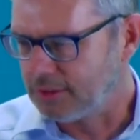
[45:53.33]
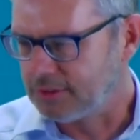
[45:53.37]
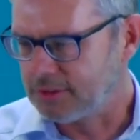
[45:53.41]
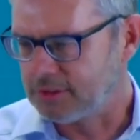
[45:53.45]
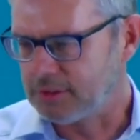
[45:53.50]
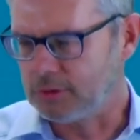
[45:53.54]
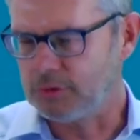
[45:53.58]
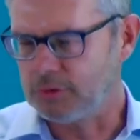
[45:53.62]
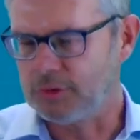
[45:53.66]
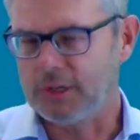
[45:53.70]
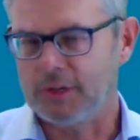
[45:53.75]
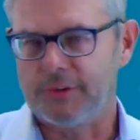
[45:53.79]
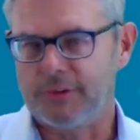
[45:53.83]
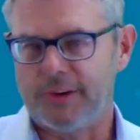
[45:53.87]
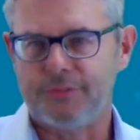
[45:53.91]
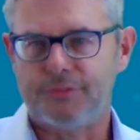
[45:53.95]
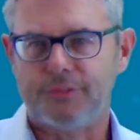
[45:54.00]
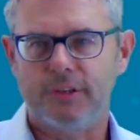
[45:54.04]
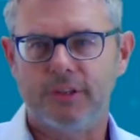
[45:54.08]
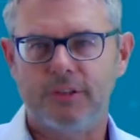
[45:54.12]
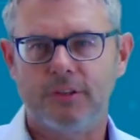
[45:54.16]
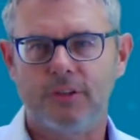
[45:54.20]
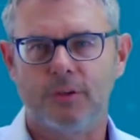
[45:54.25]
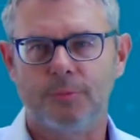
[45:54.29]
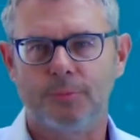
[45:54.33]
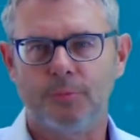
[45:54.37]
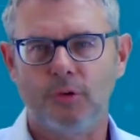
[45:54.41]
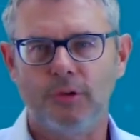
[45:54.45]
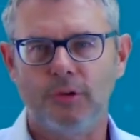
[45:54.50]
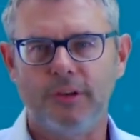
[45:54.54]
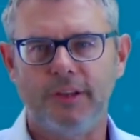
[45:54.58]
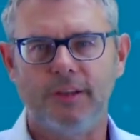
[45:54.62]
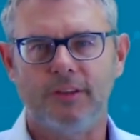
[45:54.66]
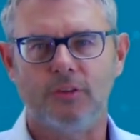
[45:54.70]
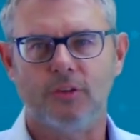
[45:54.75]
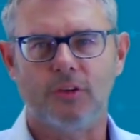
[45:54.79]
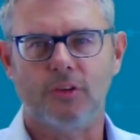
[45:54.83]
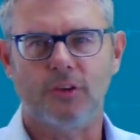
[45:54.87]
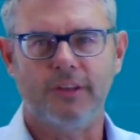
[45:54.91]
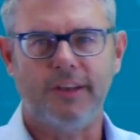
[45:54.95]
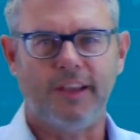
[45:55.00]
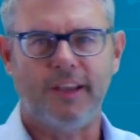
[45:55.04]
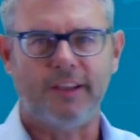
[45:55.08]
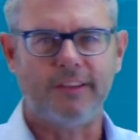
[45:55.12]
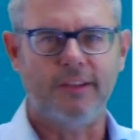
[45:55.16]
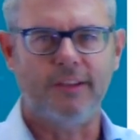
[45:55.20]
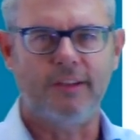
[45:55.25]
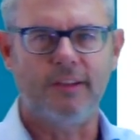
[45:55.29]
So you're
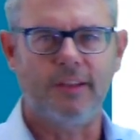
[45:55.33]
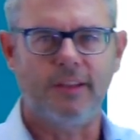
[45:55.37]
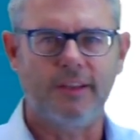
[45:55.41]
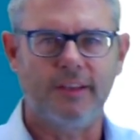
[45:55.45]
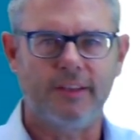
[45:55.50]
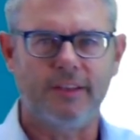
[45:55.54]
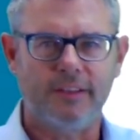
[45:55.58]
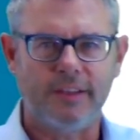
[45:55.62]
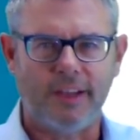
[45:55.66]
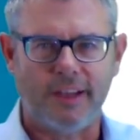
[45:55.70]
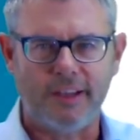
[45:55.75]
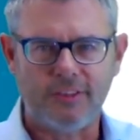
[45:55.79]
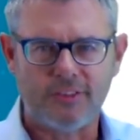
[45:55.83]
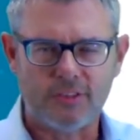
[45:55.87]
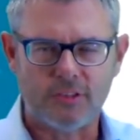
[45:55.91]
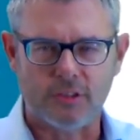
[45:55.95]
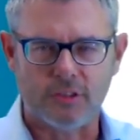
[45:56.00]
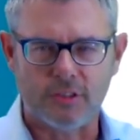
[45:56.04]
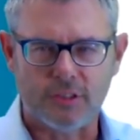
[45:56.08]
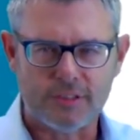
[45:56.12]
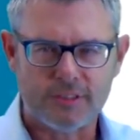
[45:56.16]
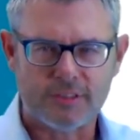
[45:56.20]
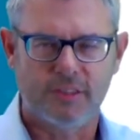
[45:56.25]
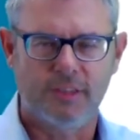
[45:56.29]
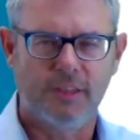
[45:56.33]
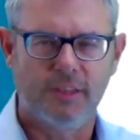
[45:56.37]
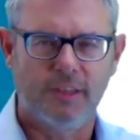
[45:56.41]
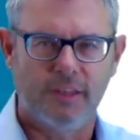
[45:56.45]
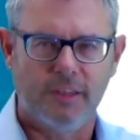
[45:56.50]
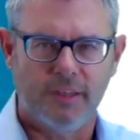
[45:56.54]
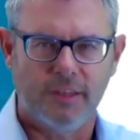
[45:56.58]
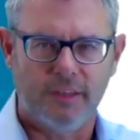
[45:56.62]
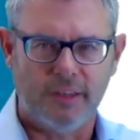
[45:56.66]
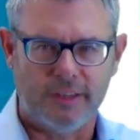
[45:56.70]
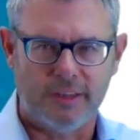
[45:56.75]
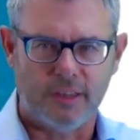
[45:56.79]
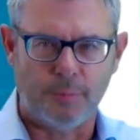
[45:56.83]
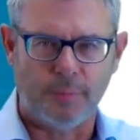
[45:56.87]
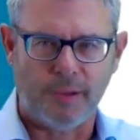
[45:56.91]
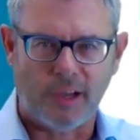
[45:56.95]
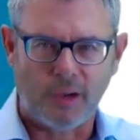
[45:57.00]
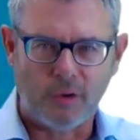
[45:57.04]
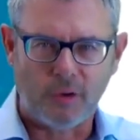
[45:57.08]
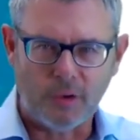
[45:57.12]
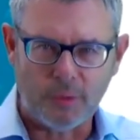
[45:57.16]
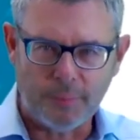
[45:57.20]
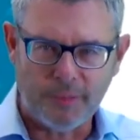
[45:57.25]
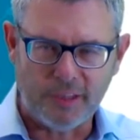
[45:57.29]
connecting the light source and the
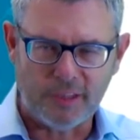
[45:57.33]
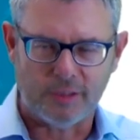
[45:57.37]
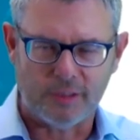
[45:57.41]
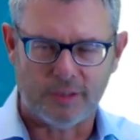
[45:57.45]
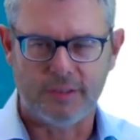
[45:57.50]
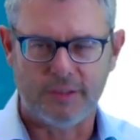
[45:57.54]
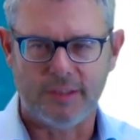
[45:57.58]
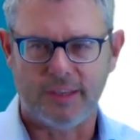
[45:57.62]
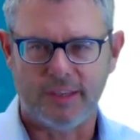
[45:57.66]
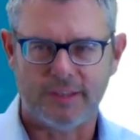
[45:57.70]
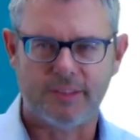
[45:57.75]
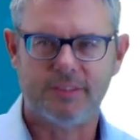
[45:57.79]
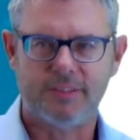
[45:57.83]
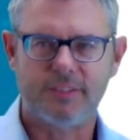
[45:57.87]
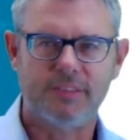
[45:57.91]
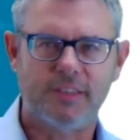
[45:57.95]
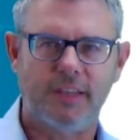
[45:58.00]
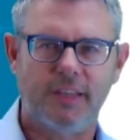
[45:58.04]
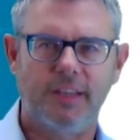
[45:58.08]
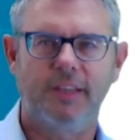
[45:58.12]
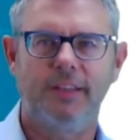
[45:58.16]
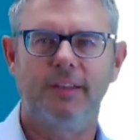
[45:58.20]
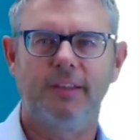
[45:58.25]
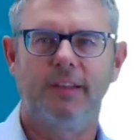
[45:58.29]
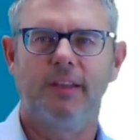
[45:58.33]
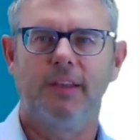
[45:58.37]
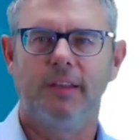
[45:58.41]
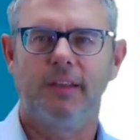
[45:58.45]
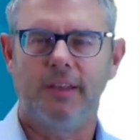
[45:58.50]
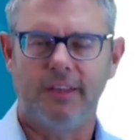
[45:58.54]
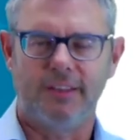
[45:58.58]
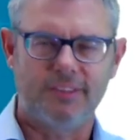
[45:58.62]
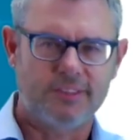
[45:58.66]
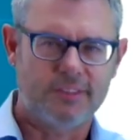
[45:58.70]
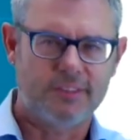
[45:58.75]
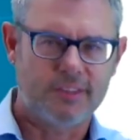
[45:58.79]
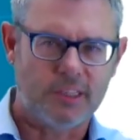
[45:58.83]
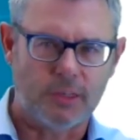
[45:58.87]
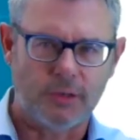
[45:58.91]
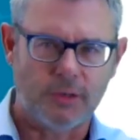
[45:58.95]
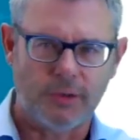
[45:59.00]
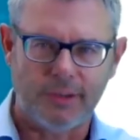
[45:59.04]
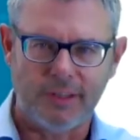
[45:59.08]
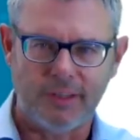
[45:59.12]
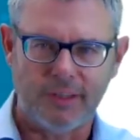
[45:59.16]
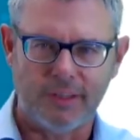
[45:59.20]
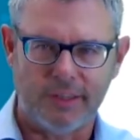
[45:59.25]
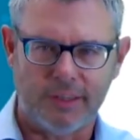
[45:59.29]
power meter on the other side and
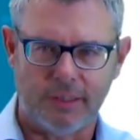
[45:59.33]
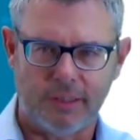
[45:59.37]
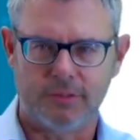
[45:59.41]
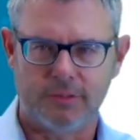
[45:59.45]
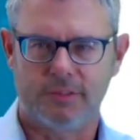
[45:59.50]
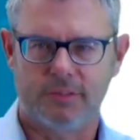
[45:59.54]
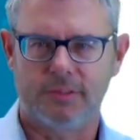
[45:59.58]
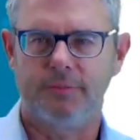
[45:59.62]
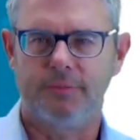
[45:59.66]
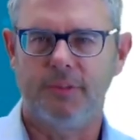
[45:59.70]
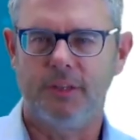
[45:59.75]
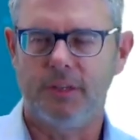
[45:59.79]
zero it out.